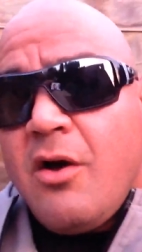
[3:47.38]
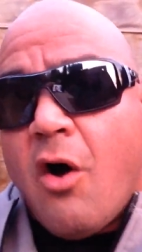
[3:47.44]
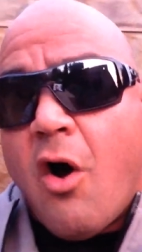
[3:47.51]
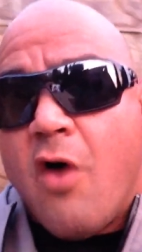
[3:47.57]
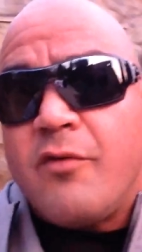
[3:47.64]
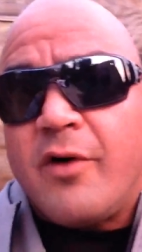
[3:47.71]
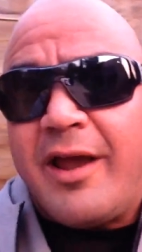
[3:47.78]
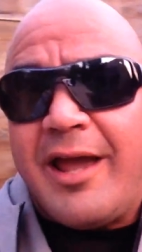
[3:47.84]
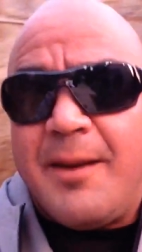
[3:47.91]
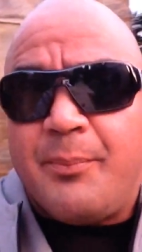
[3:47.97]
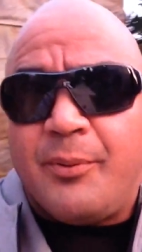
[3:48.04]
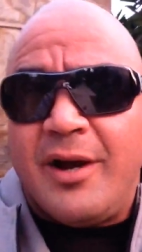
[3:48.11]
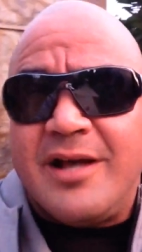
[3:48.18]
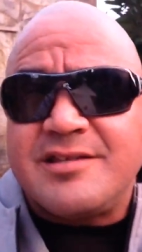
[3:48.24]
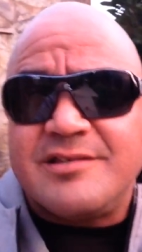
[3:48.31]
overhead
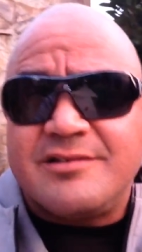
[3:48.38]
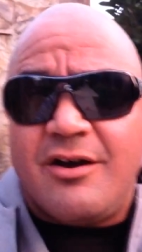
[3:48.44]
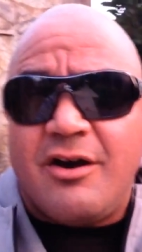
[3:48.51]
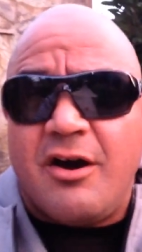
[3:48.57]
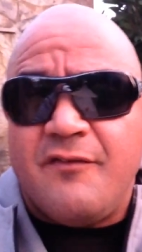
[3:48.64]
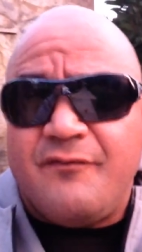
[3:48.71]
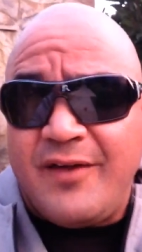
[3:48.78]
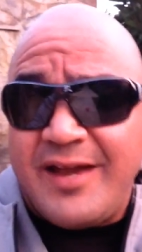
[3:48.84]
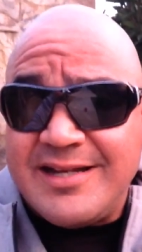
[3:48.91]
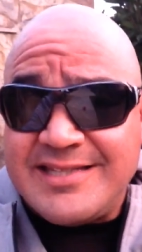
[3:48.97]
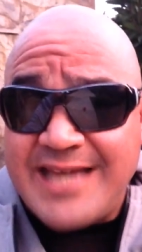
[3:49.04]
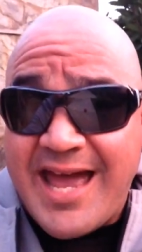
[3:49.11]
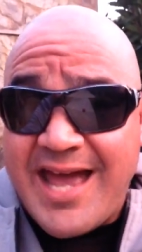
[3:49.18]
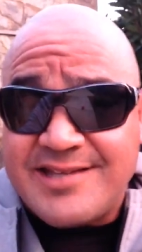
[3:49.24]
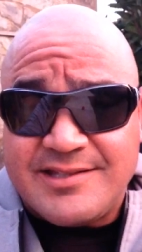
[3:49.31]
presses are
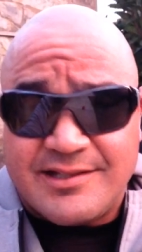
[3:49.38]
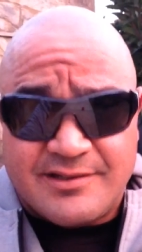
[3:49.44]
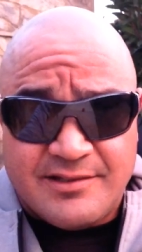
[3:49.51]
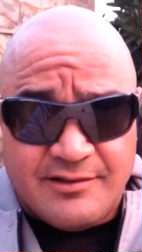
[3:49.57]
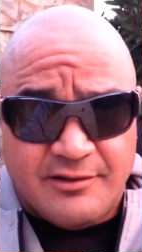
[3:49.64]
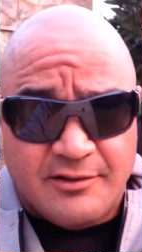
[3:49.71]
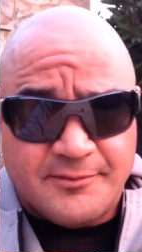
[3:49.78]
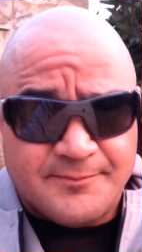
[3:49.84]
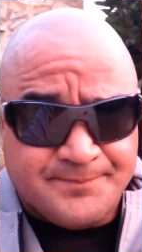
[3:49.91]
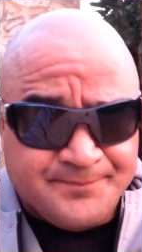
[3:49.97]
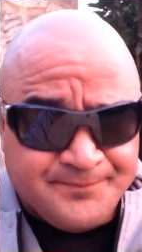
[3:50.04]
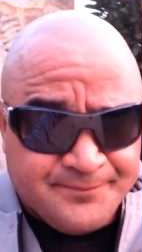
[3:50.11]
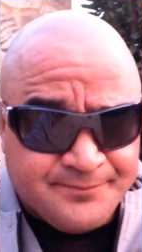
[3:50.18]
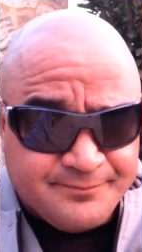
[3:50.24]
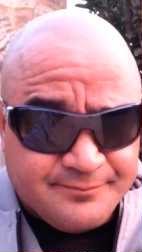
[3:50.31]
fantastic to do.
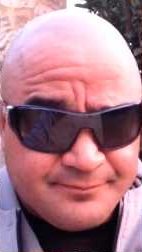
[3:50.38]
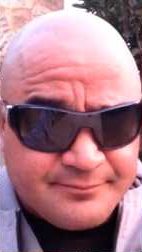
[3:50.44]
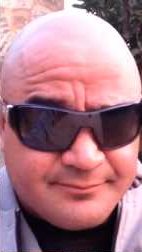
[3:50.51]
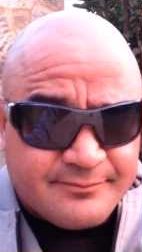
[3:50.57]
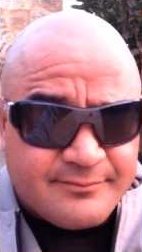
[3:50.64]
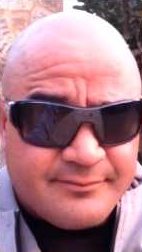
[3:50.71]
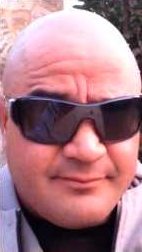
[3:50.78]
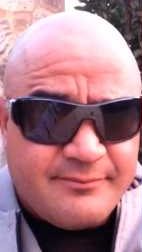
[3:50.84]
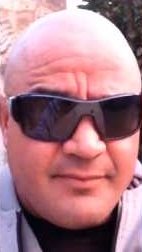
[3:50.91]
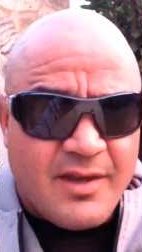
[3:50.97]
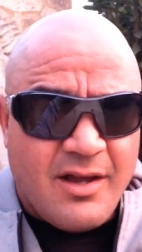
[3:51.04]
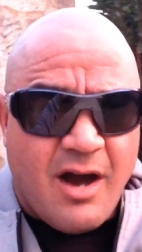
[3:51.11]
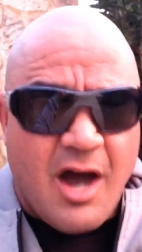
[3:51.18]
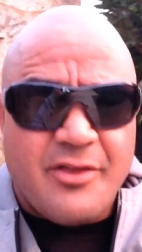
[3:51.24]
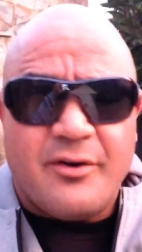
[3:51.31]

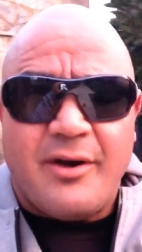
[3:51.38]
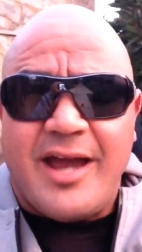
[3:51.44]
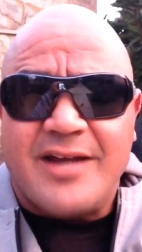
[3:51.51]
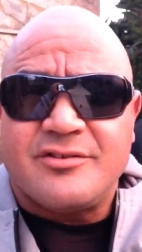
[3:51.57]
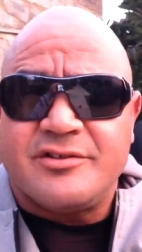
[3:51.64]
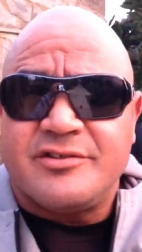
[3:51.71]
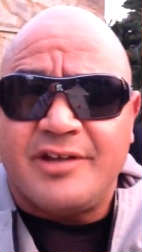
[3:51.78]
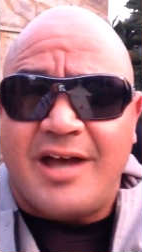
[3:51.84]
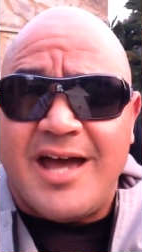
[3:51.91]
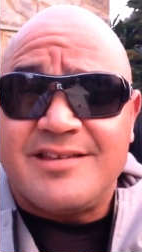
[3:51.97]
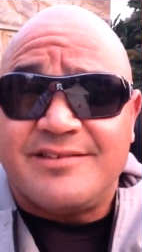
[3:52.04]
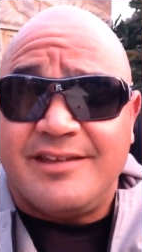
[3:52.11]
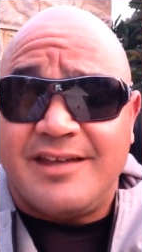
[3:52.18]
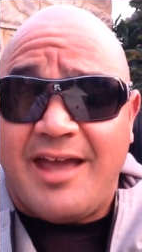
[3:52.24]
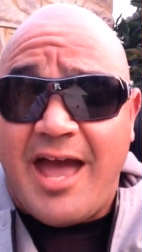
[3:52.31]
Other
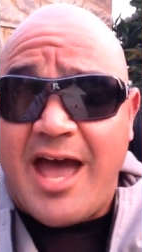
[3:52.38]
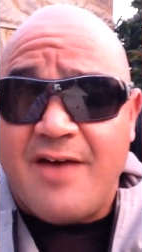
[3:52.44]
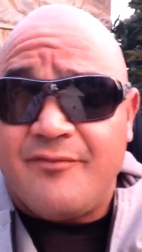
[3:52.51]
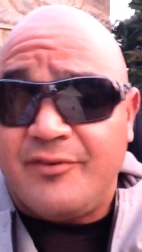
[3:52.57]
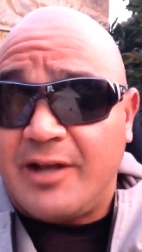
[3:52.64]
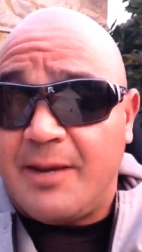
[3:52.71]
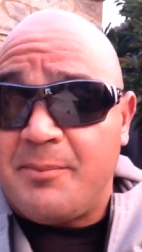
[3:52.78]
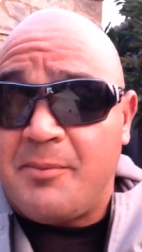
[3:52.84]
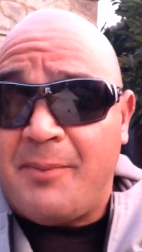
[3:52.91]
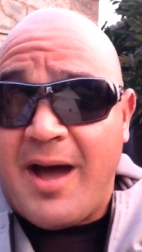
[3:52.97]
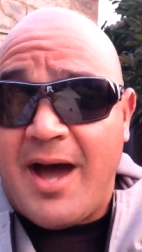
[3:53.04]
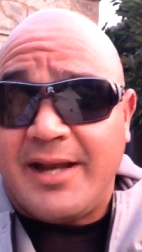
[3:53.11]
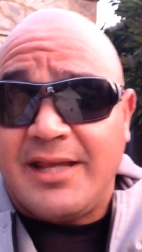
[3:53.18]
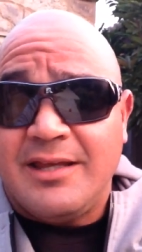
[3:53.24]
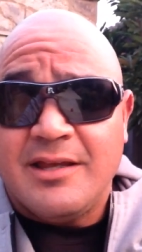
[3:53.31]
exercise that you have for the upper
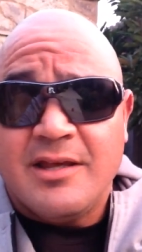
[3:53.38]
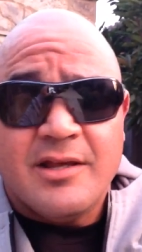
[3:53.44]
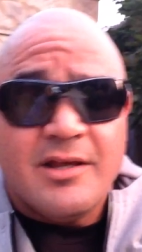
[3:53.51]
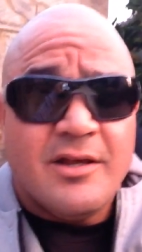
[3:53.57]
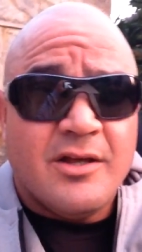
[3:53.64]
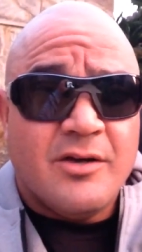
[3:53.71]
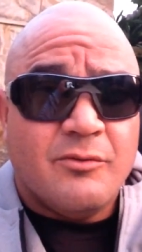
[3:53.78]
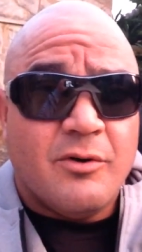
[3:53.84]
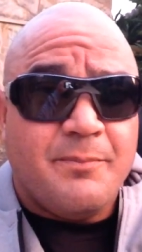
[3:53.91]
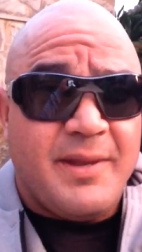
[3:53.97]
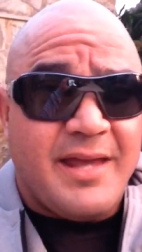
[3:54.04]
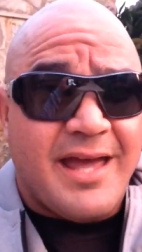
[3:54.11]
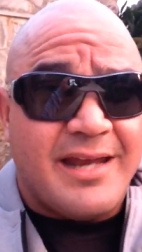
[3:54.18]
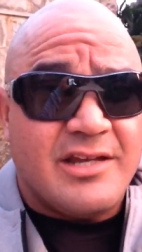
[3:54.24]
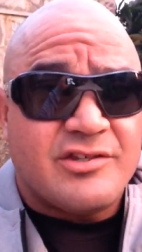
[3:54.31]
body would
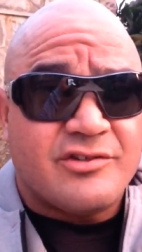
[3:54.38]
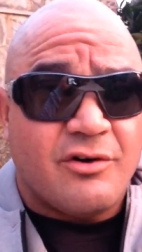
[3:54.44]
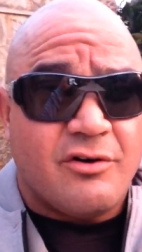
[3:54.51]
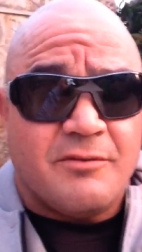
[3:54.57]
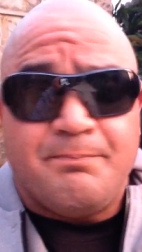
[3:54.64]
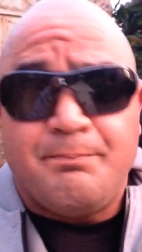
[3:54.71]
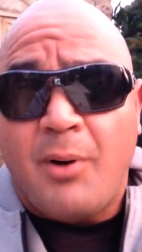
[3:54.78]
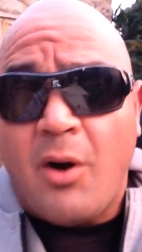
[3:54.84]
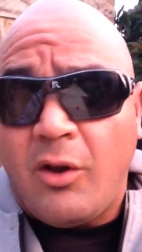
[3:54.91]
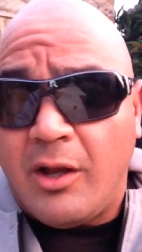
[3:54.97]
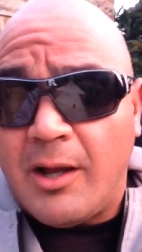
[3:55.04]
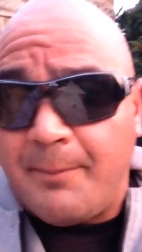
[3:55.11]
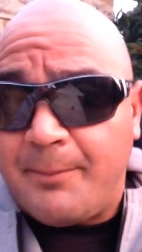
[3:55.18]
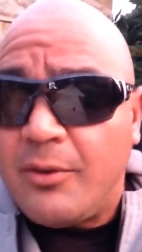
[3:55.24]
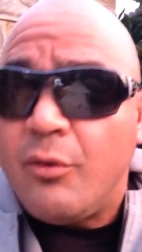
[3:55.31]
be any sort of
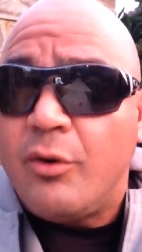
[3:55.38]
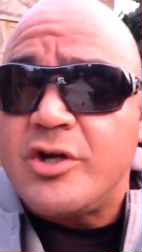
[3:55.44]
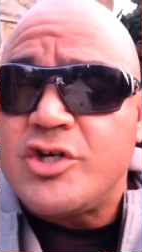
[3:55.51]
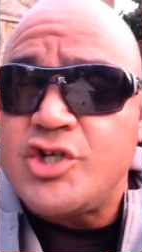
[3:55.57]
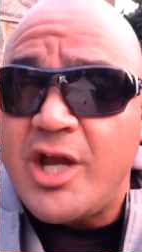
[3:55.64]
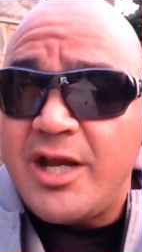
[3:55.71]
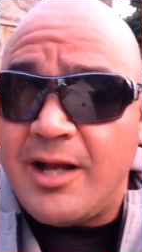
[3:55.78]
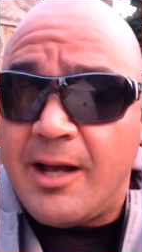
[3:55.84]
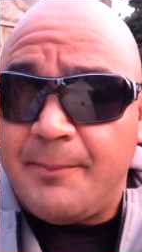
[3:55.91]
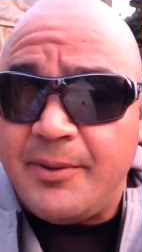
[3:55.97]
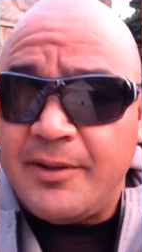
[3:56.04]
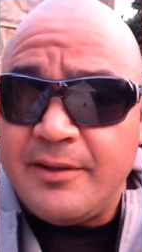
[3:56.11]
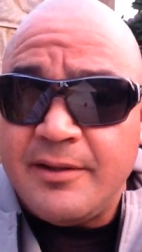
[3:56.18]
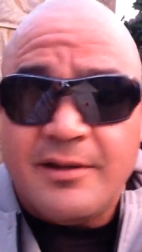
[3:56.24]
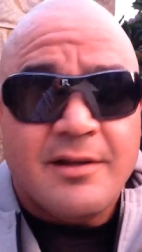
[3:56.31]
pull-up or chin-up.
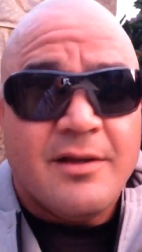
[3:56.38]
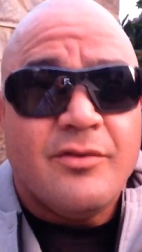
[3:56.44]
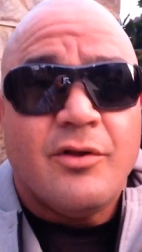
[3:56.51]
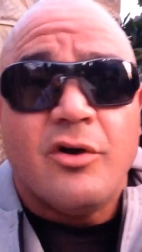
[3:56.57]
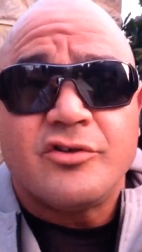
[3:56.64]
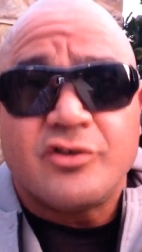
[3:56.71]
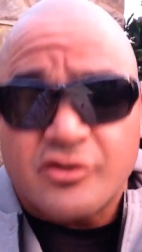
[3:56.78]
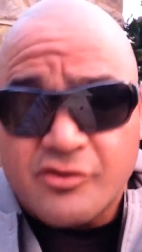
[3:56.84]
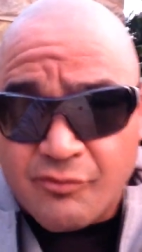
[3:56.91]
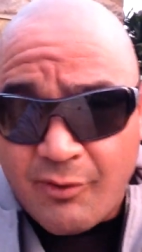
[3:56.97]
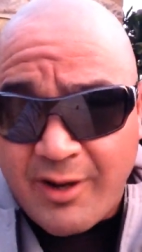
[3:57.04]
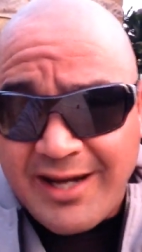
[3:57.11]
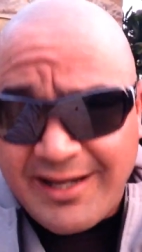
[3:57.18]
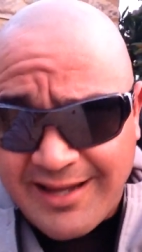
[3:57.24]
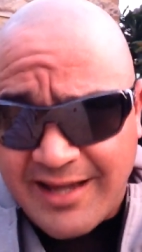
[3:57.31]
Those are
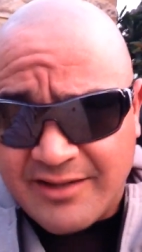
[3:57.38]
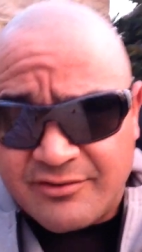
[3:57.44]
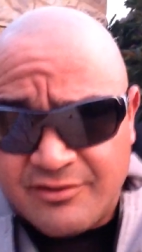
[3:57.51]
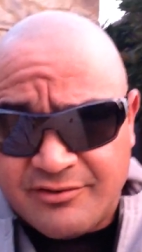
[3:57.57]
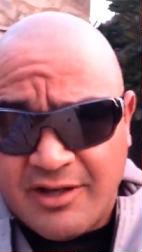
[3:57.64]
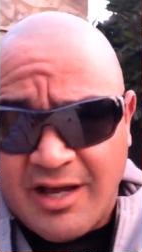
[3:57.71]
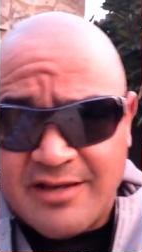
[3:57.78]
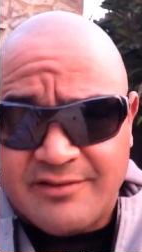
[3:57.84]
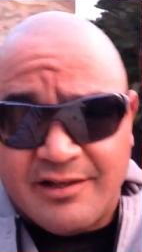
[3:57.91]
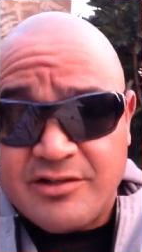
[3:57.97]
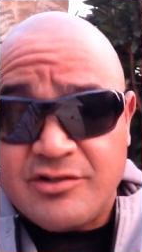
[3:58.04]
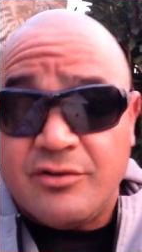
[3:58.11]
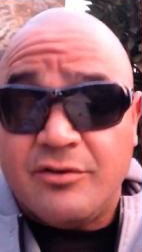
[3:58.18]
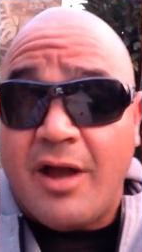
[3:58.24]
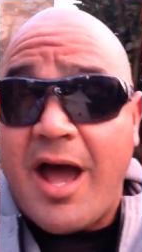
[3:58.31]
great exercises. I
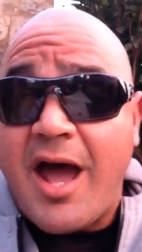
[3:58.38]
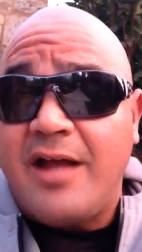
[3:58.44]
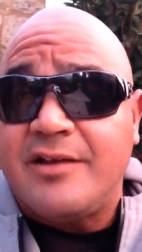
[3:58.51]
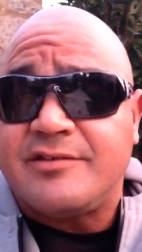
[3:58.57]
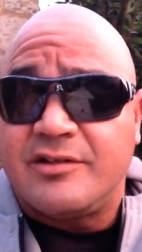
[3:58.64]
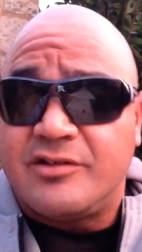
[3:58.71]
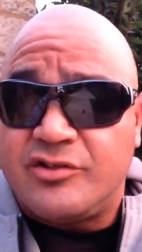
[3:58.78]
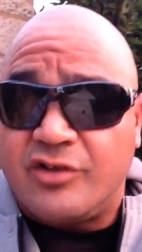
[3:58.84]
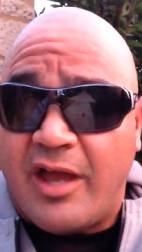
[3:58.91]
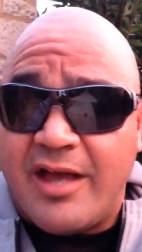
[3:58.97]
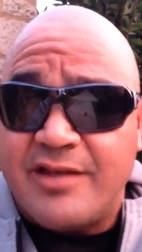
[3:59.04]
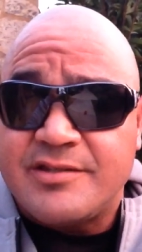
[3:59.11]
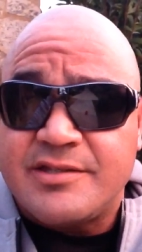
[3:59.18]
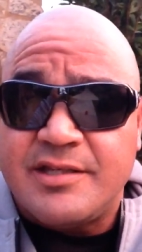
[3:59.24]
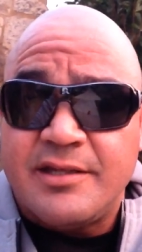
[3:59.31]
do not
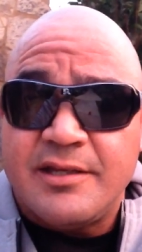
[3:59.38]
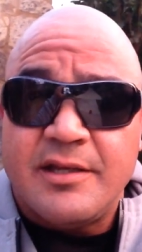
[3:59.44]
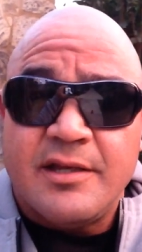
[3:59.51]
suggest